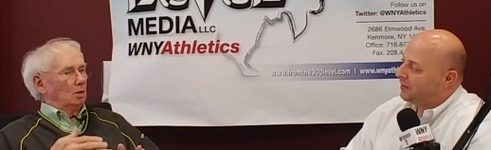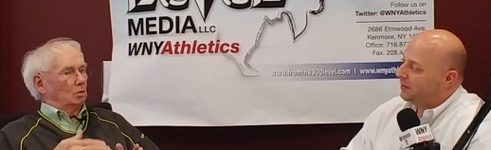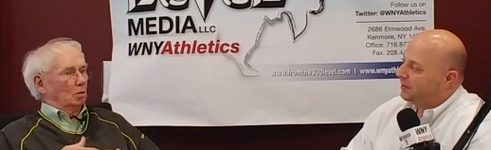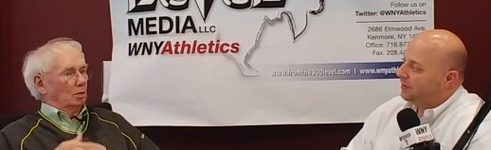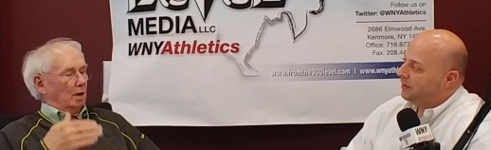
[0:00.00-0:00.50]

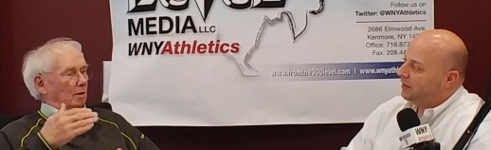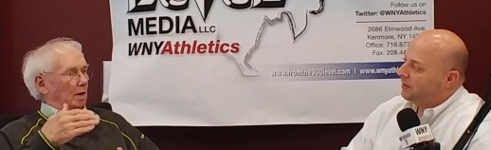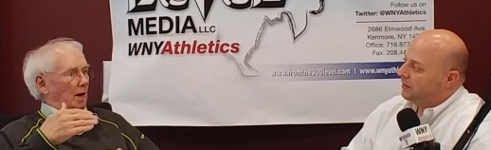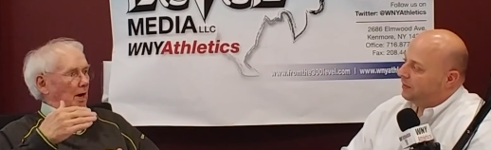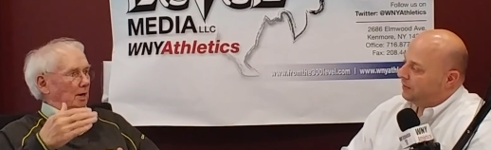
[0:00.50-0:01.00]
Speaker 1: to
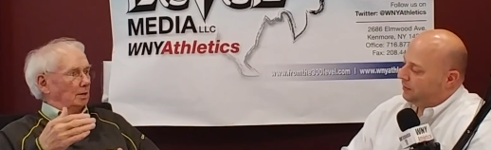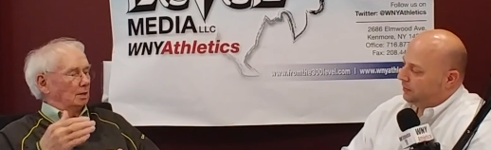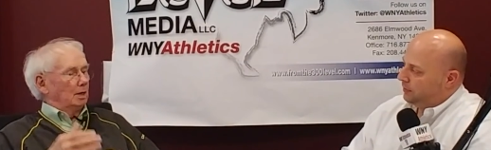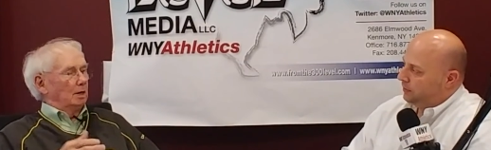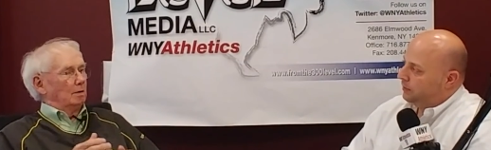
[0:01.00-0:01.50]
another height
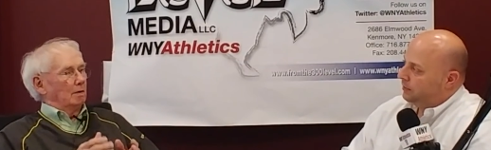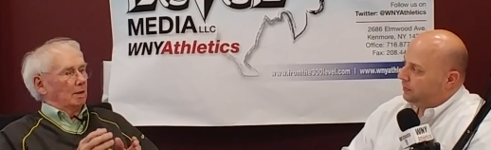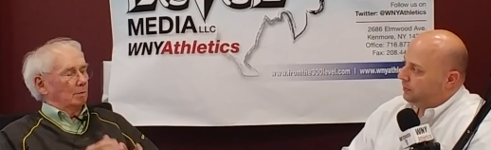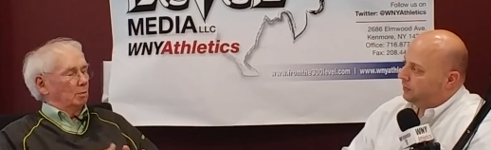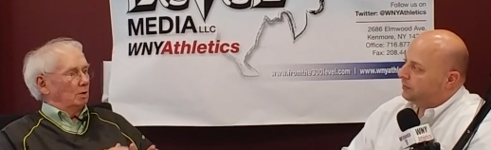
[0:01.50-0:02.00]

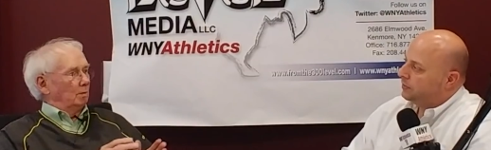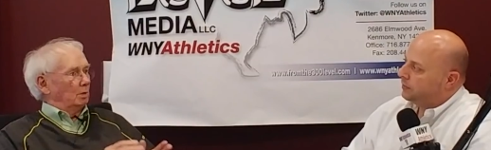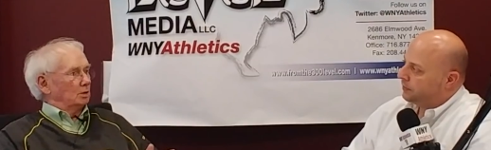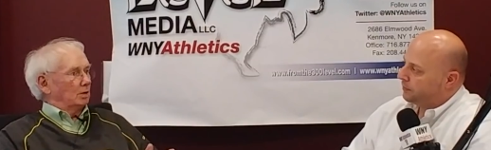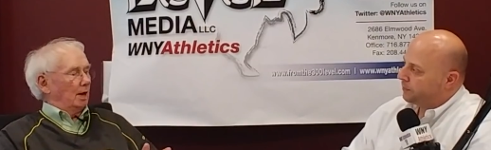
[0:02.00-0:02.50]
than the
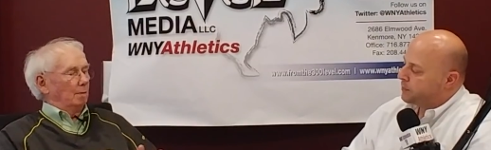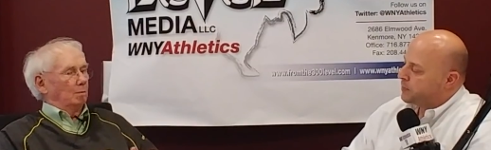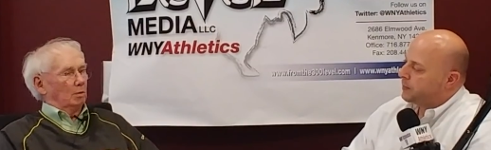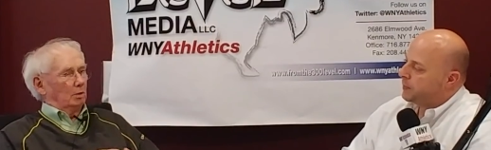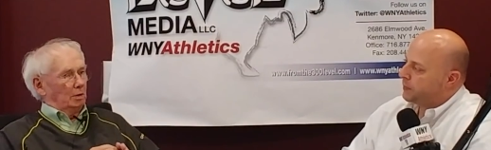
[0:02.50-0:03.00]
previous
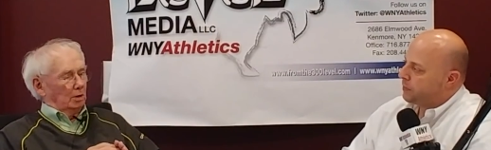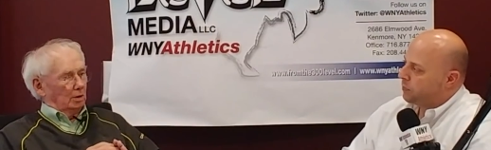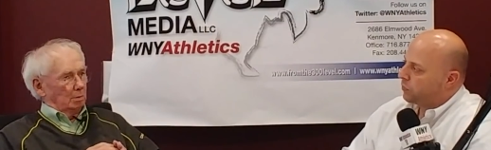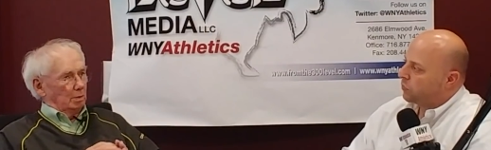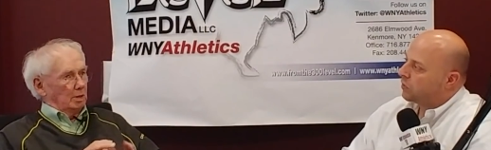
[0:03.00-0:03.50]
game, they're
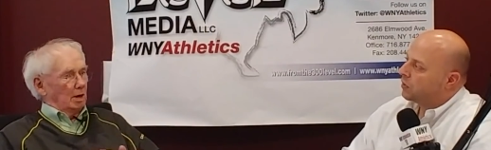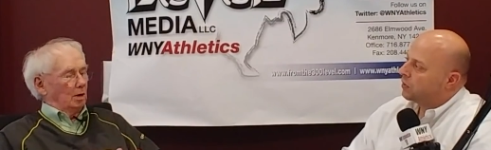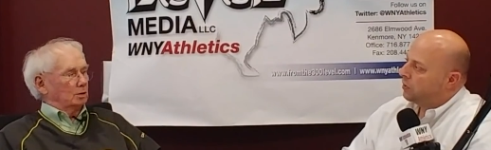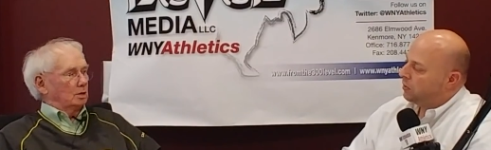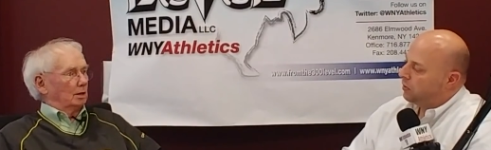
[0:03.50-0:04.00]
going to be in the
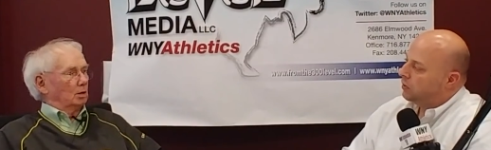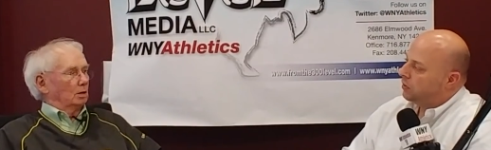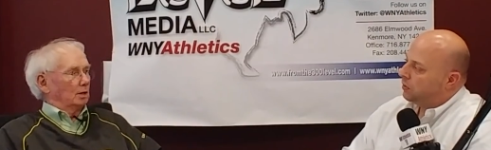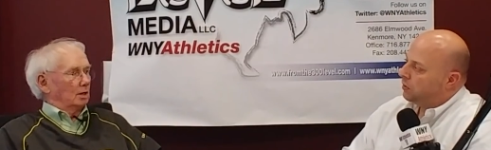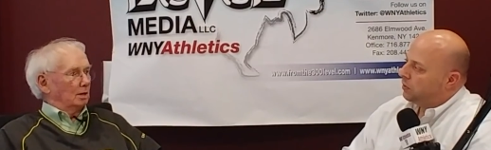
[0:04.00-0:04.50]
outside
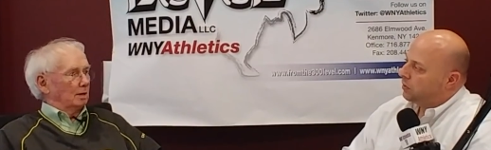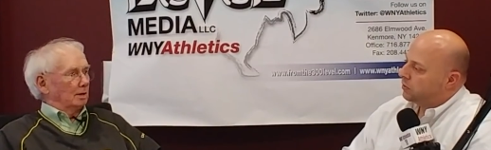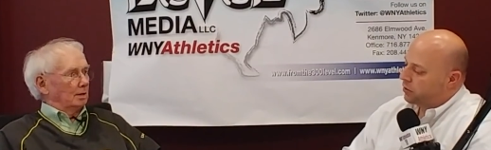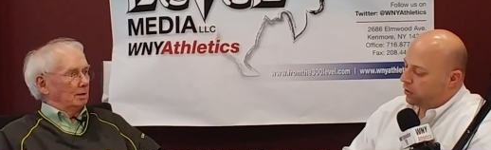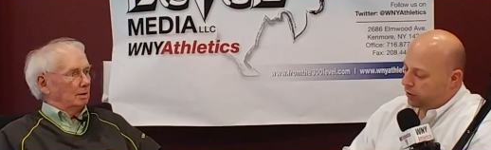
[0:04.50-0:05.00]
looking in.
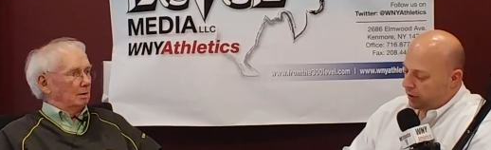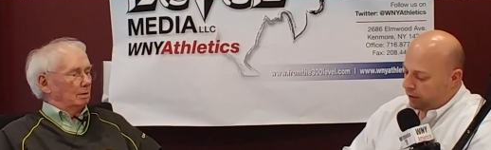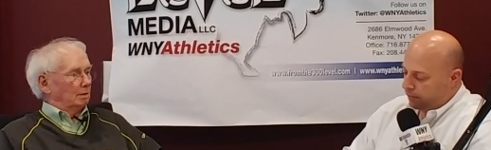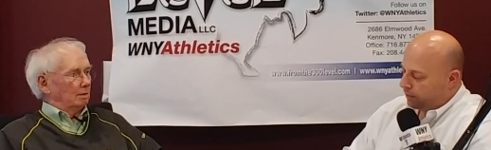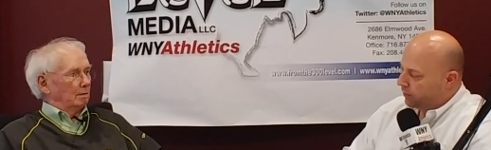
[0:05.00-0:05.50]
Certainly.
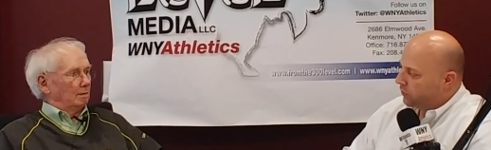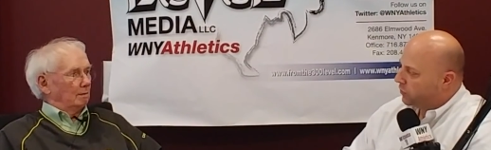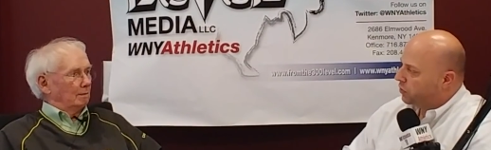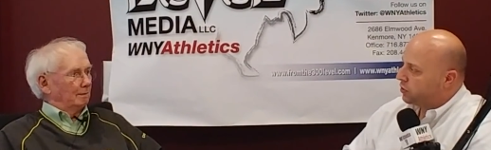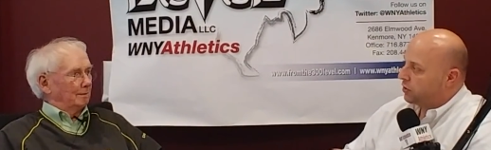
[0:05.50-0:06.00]

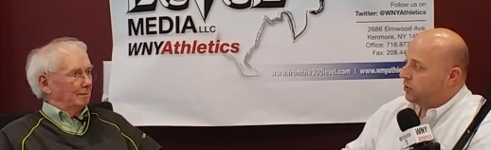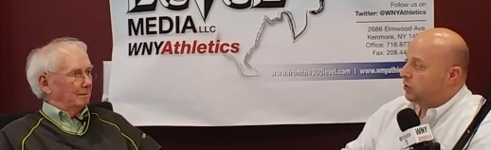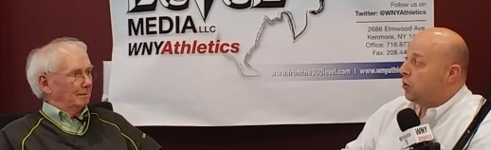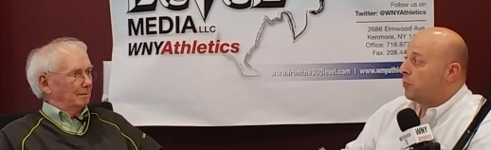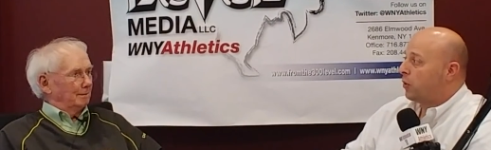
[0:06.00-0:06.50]
Speaker 2: There's
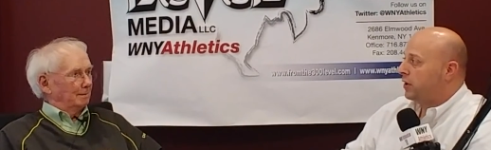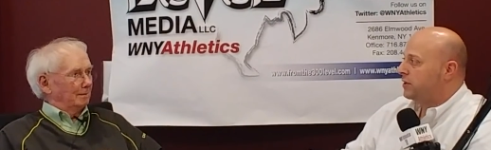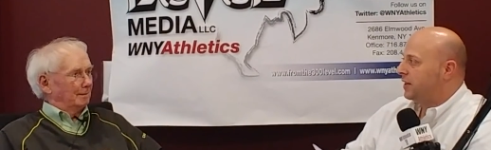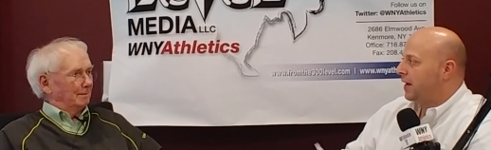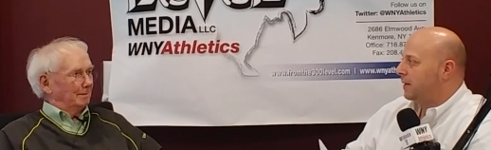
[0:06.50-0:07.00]
no more
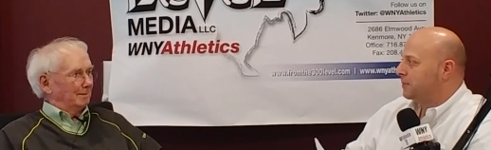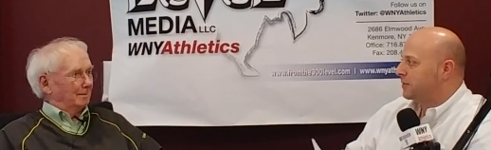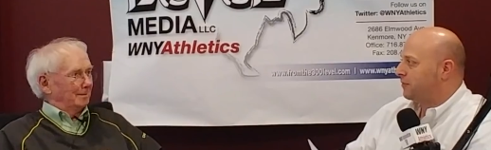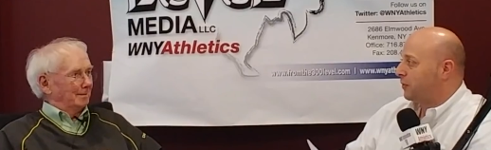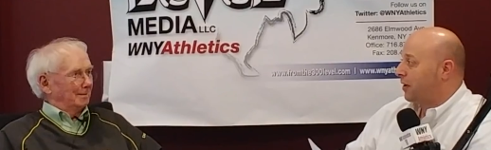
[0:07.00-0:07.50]
easy
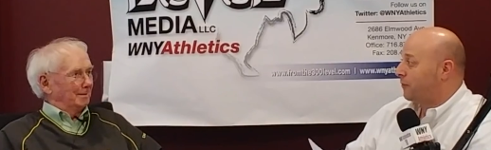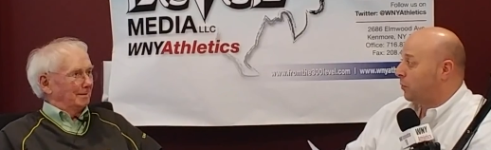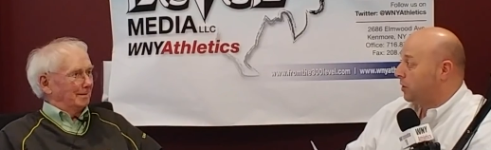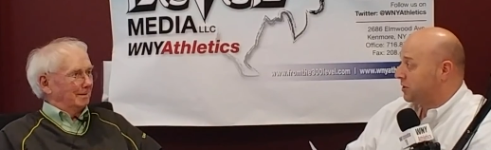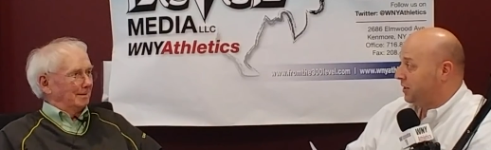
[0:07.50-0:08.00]
games. If there ever
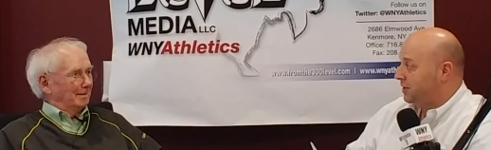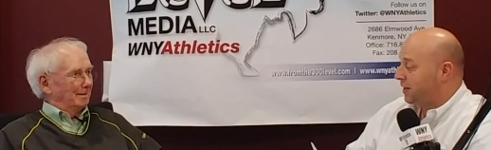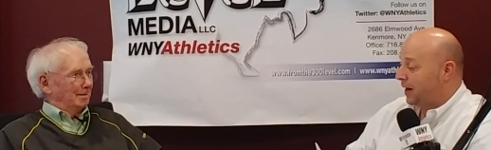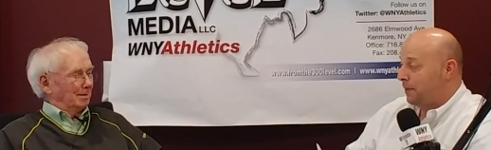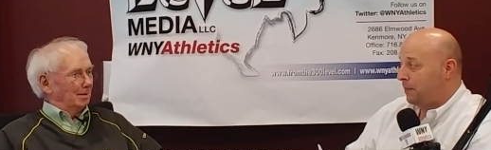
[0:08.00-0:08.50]
was an easy
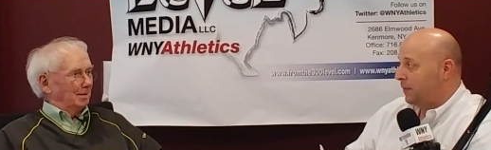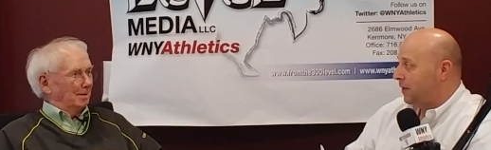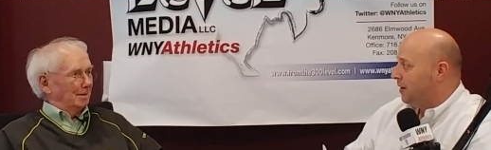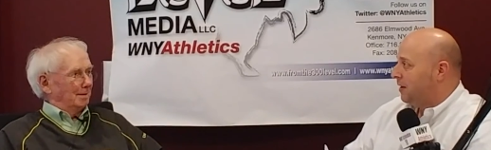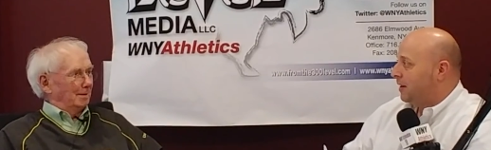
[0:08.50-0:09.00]
game,
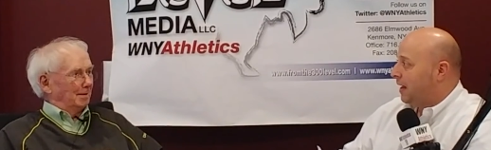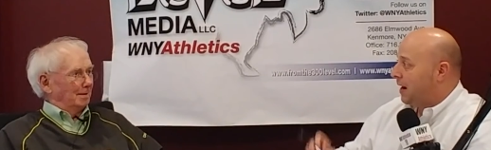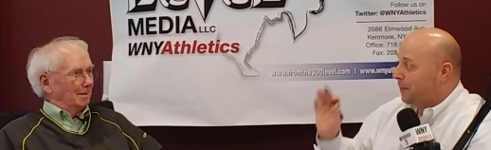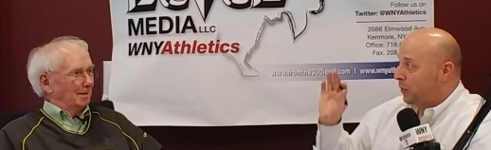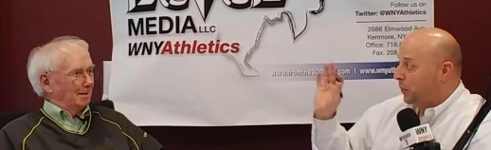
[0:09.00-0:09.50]
that
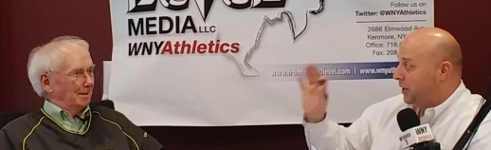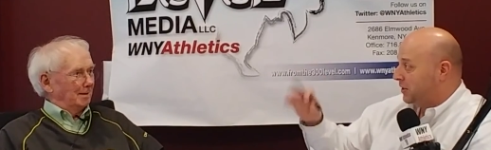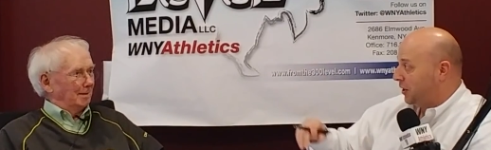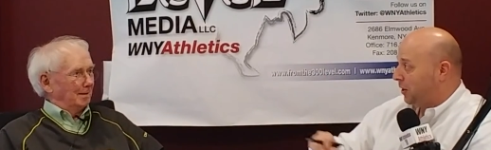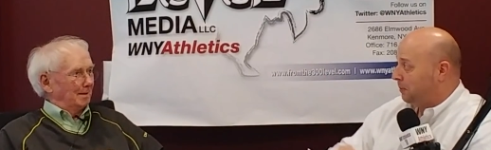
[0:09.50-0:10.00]
happened
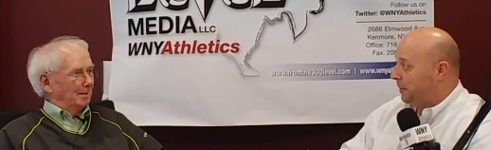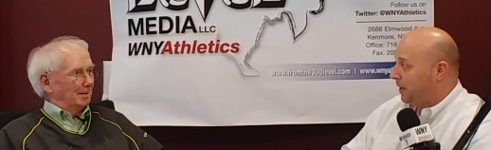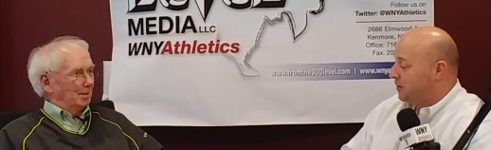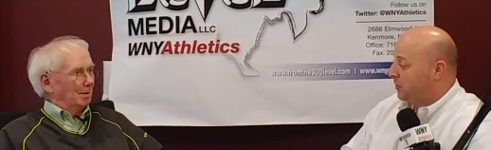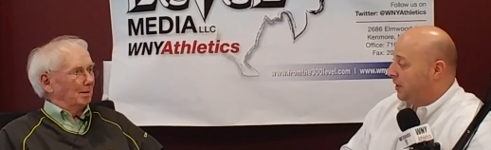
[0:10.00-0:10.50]
weeks ago
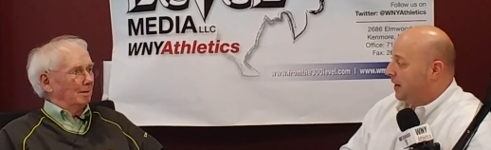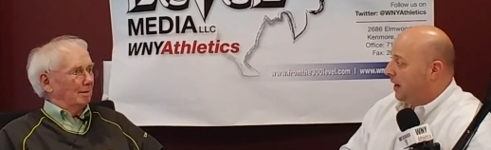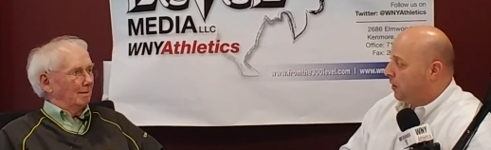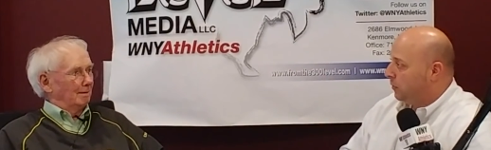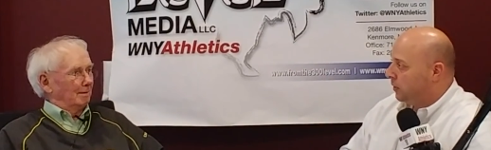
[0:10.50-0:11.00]
because right
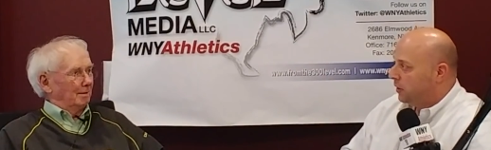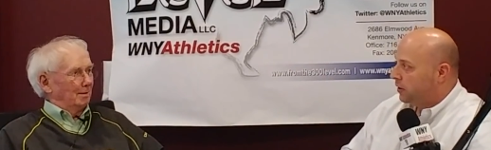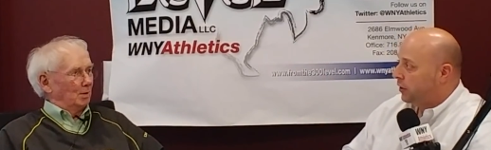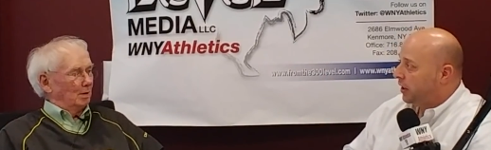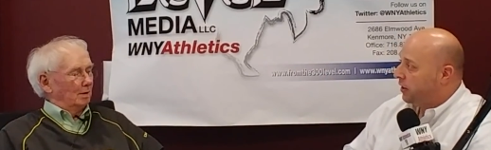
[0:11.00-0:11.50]
now
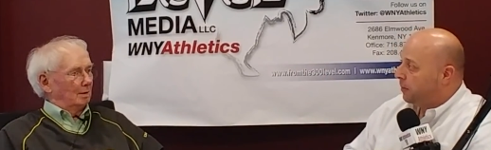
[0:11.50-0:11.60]
you're getting